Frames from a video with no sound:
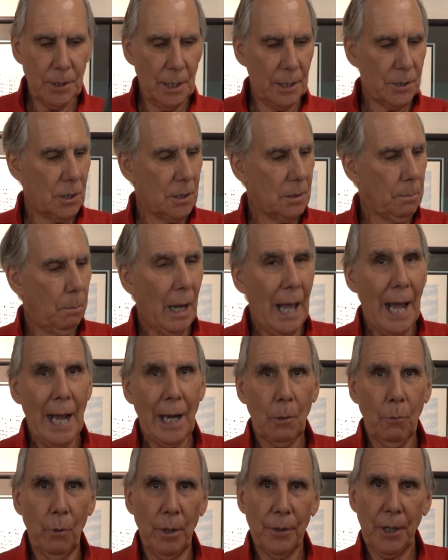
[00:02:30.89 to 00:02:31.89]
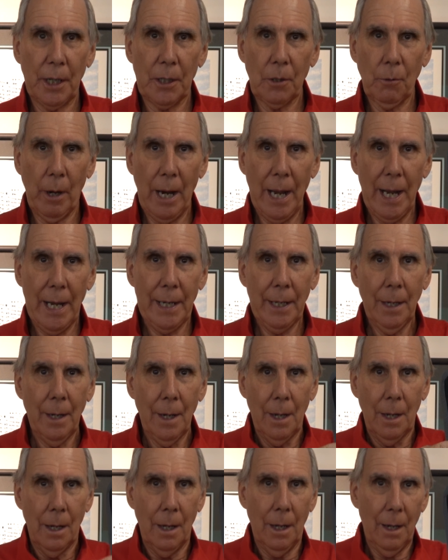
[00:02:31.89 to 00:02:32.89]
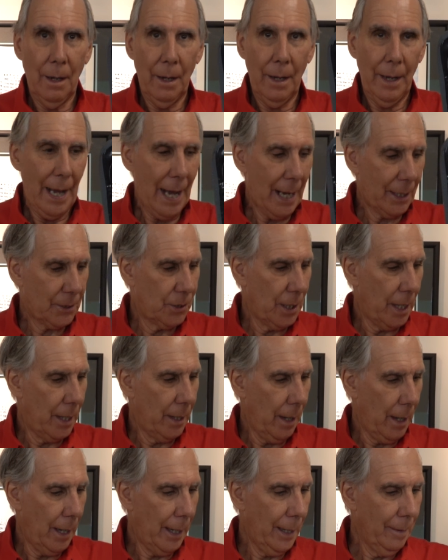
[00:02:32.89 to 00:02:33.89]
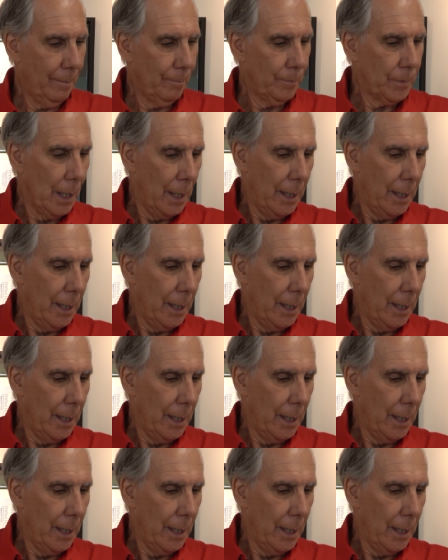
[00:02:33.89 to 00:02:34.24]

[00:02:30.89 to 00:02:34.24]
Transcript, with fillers: This is black with a gray uh, accent on it.